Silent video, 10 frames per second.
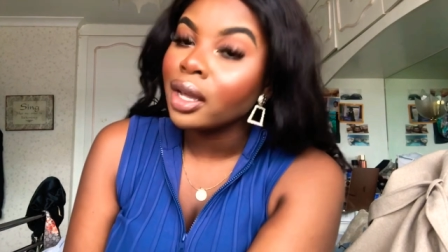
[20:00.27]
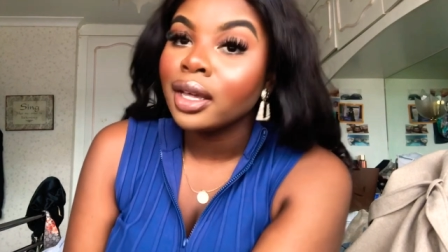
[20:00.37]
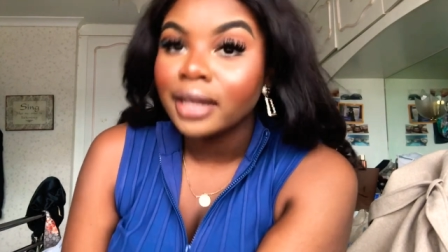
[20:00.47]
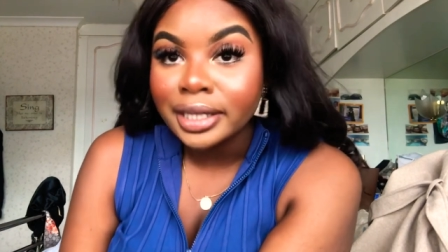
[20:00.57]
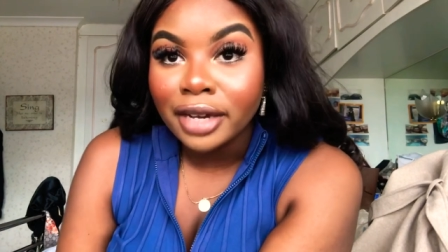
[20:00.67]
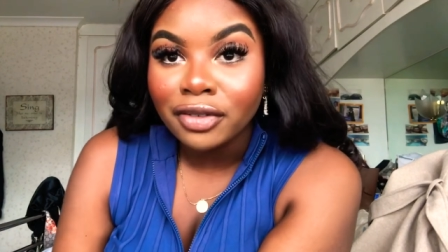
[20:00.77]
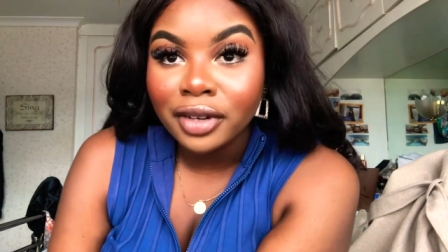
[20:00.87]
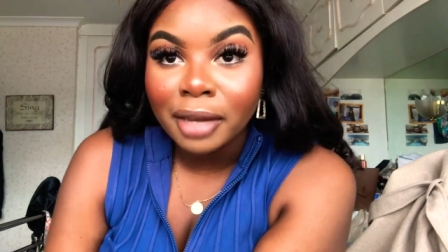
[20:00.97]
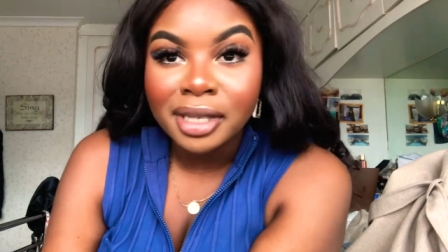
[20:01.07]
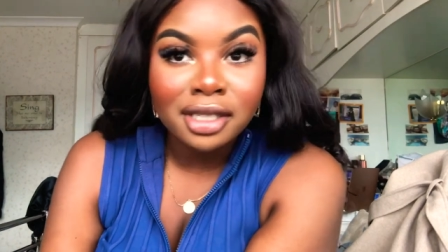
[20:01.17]
That's everything I
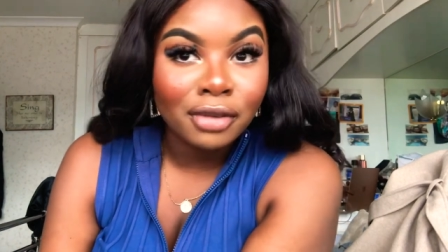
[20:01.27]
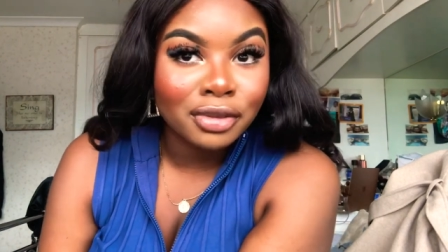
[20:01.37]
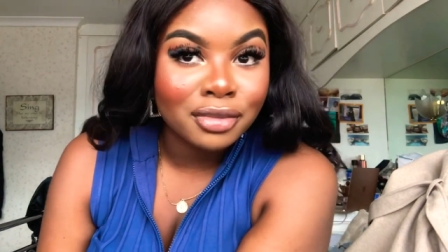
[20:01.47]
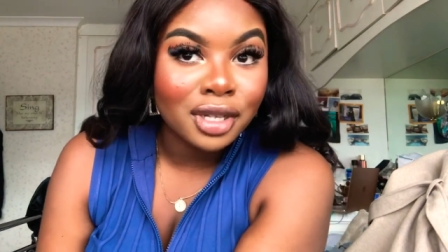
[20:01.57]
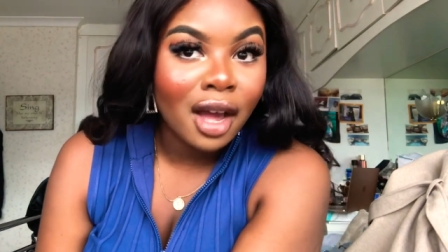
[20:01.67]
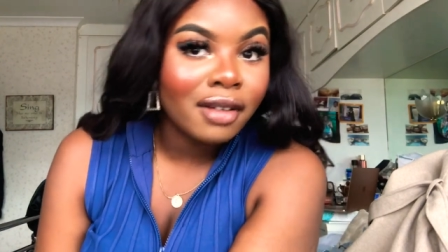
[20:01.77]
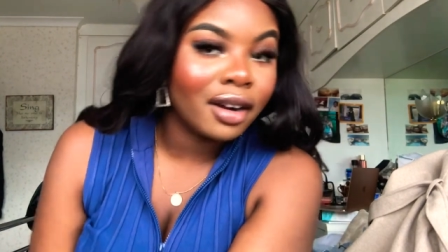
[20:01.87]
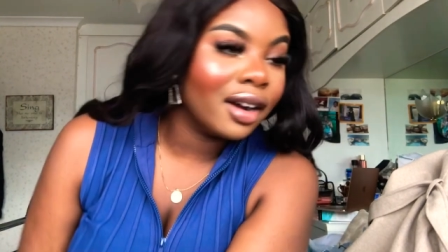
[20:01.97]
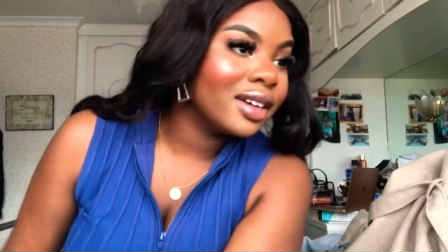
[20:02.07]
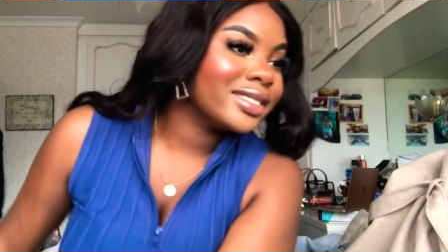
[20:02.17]
picked up from
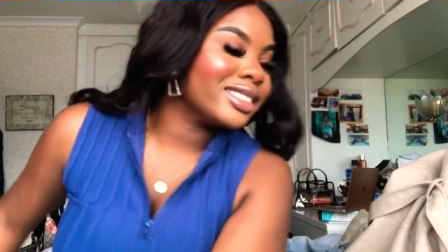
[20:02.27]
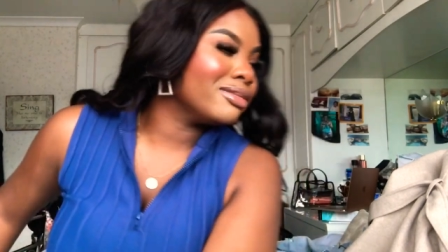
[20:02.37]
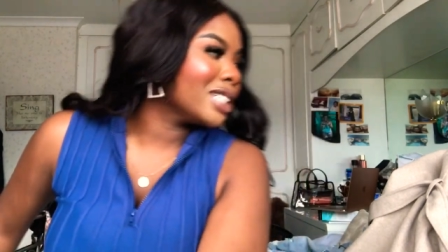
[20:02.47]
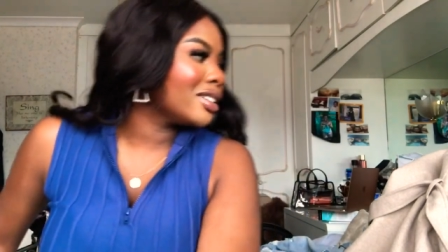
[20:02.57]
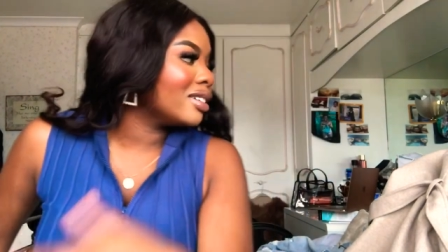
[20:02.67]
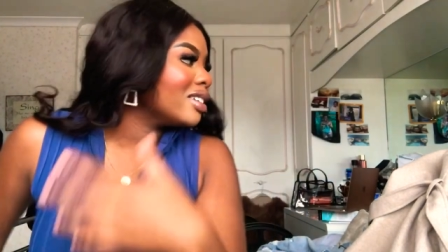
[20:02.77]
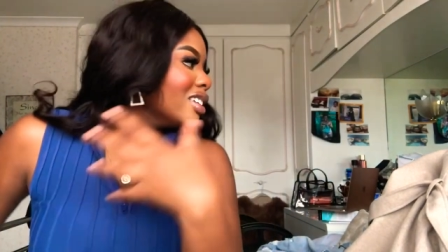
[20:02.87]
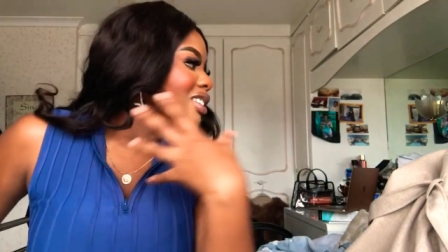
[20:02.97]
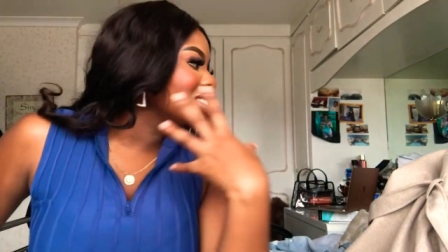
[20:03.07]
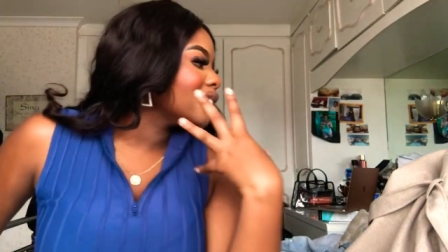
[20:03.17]
Zara. Oh my god.